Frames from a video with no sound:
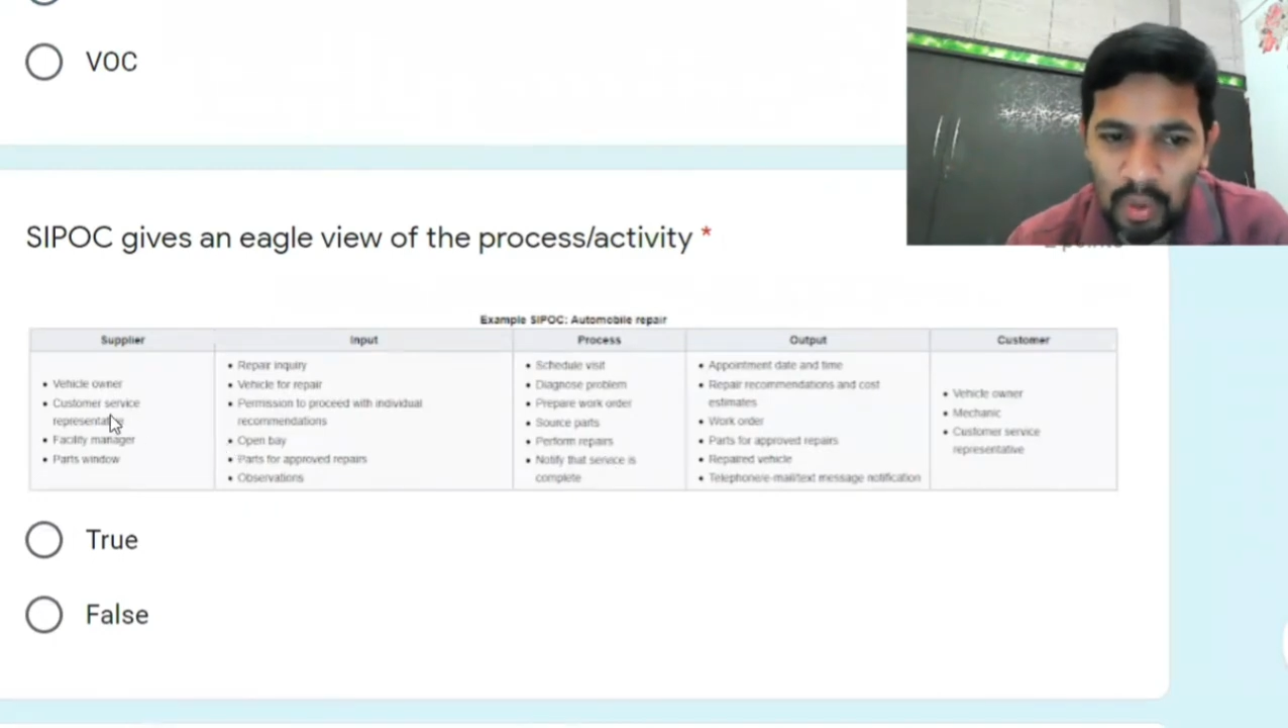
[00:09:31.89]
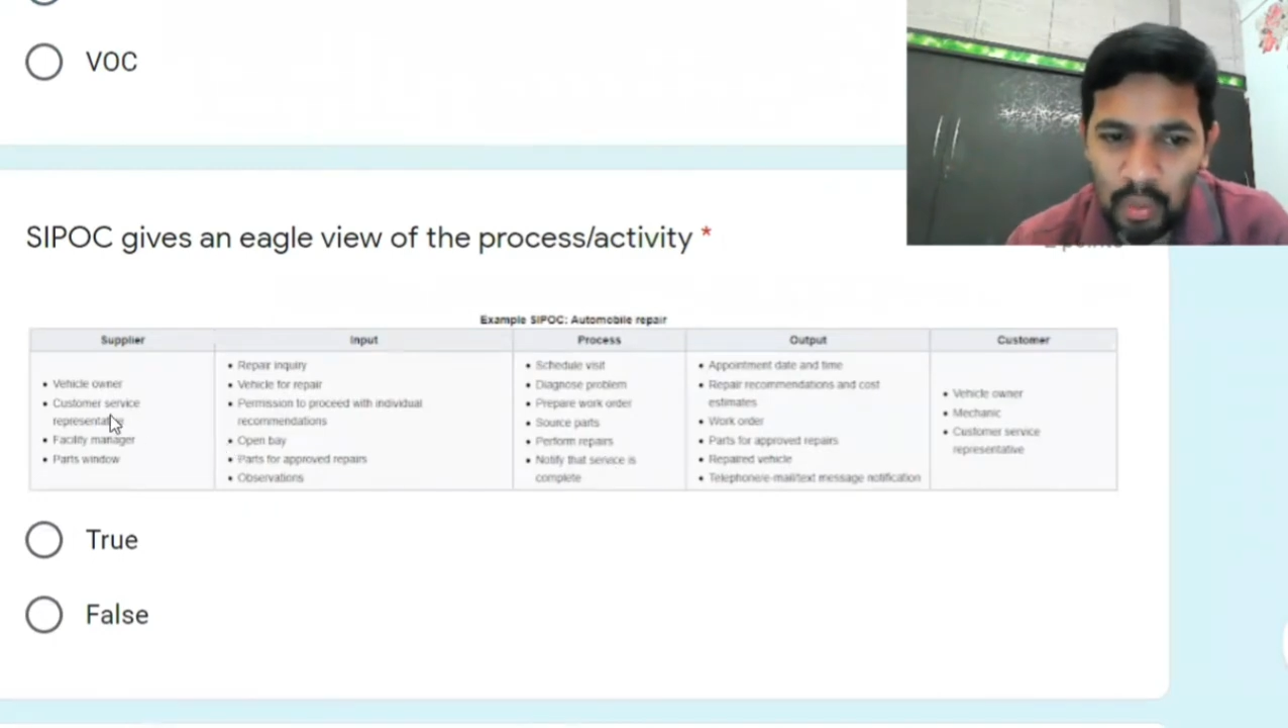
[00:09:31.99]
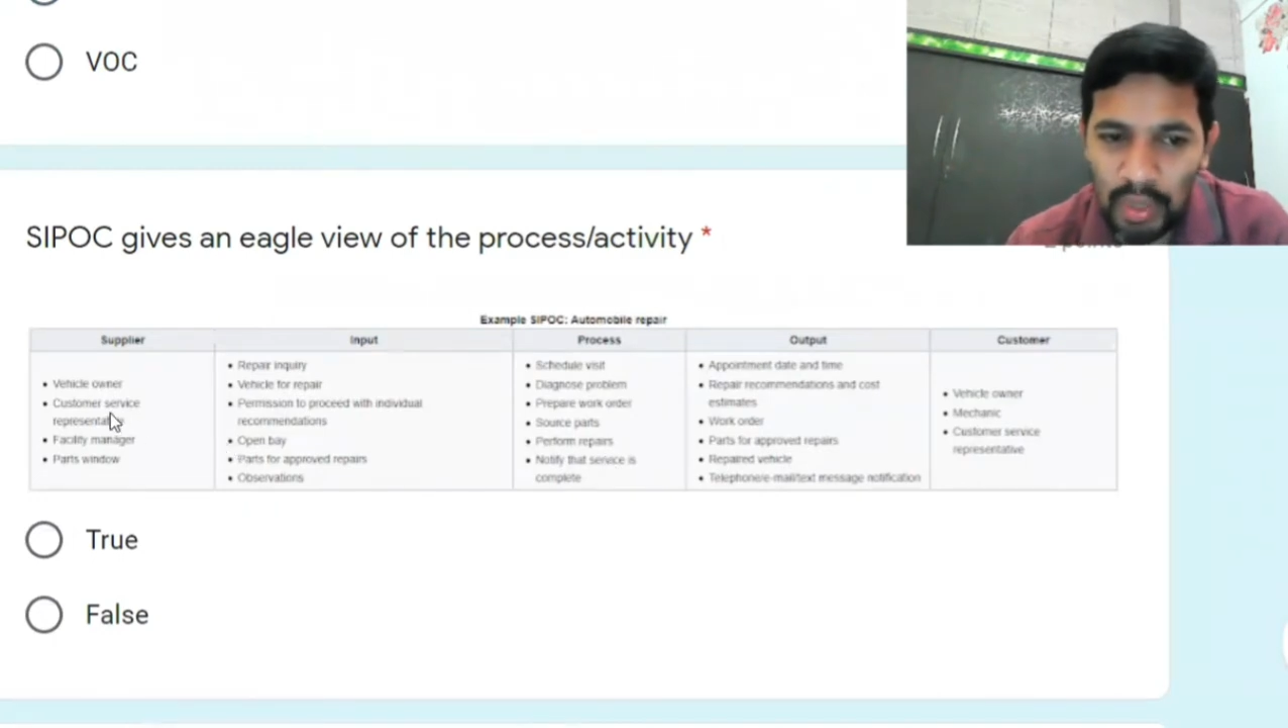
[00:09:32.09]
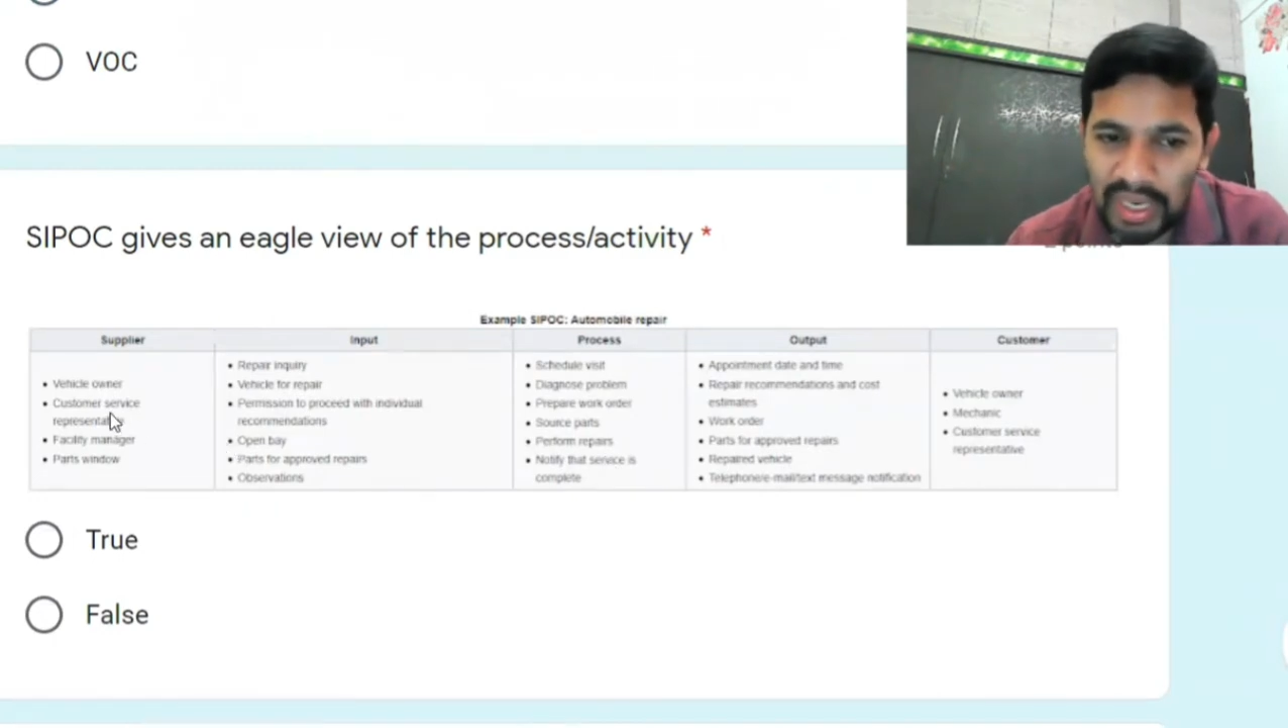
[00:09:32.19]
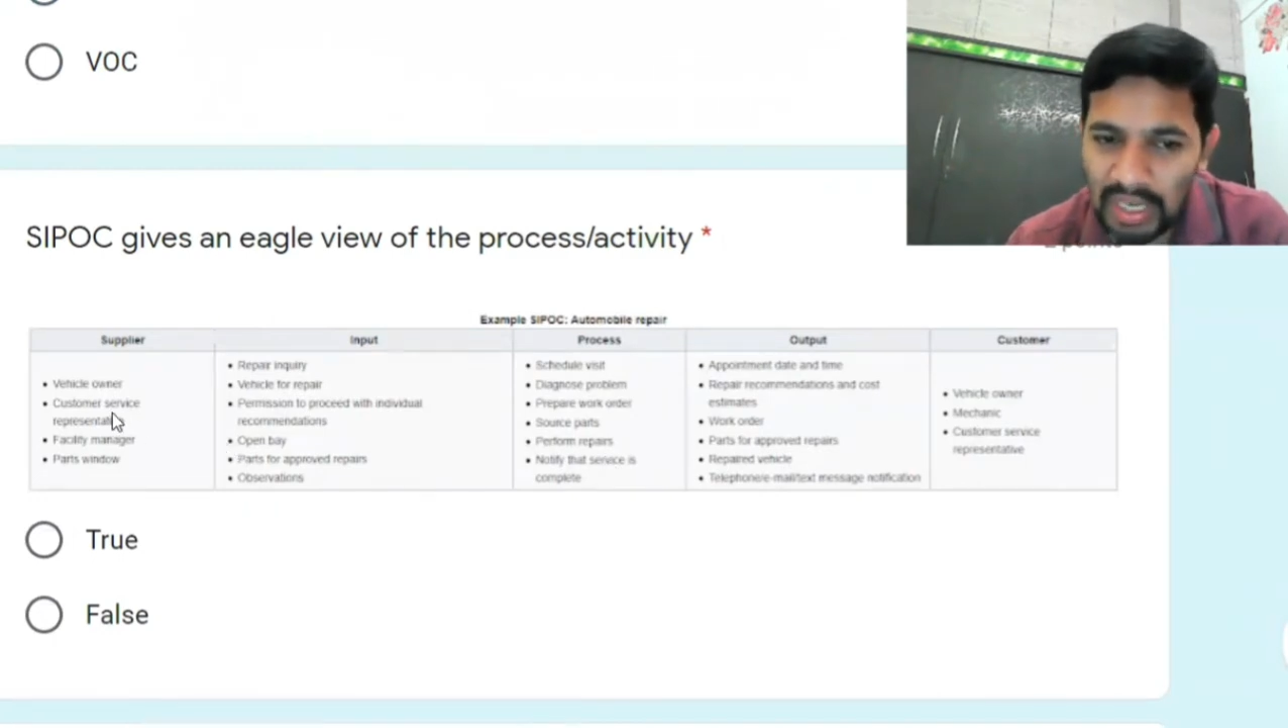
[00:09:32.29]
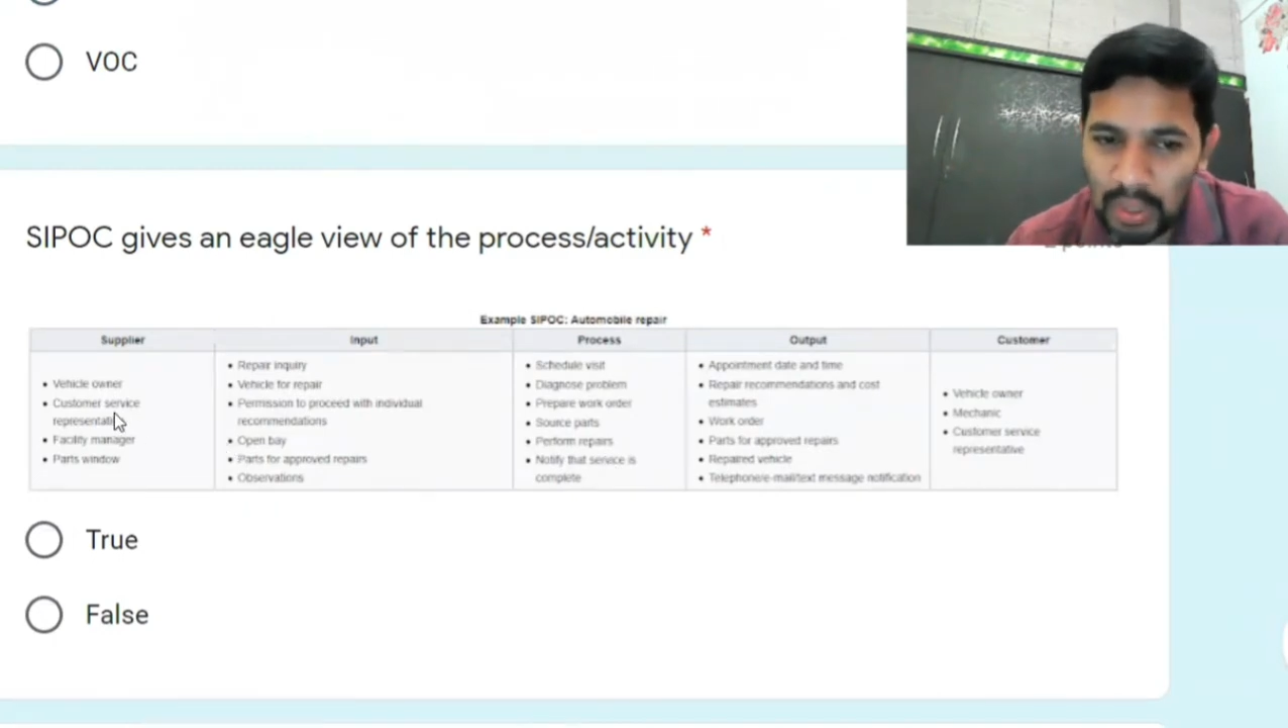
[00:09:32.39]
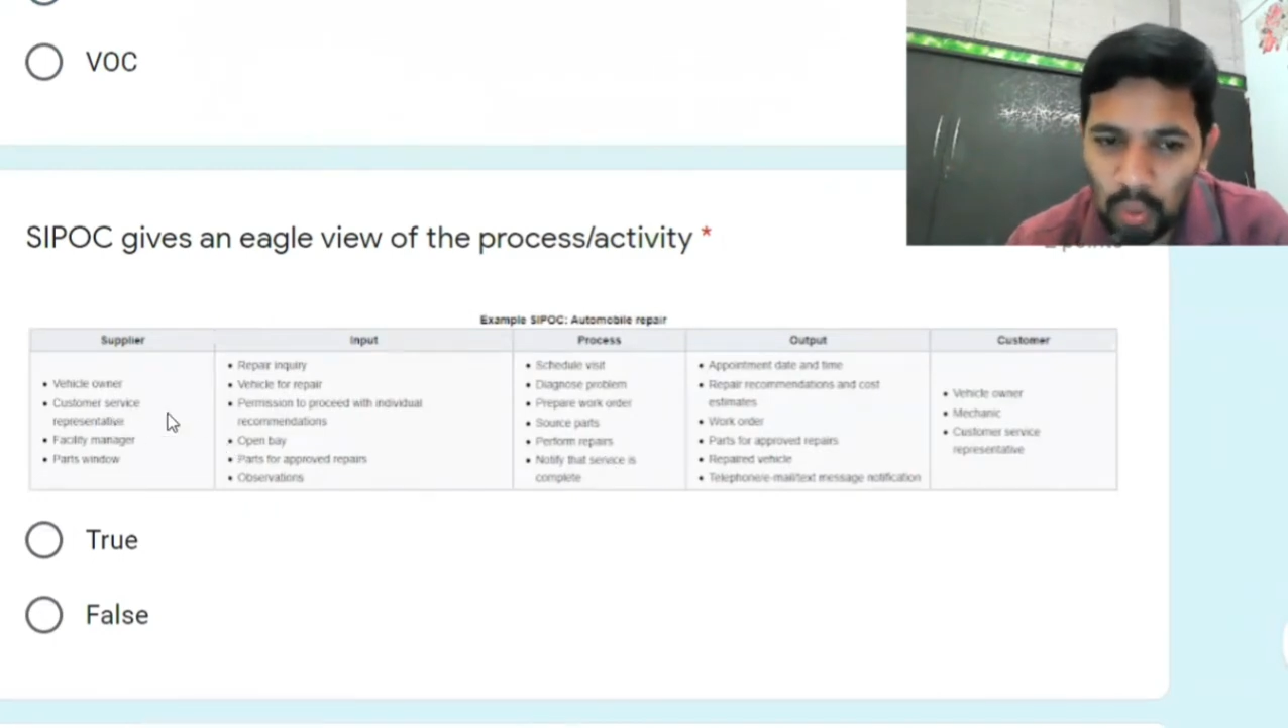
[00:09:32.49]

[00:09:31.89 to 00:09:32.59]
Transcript: vehicle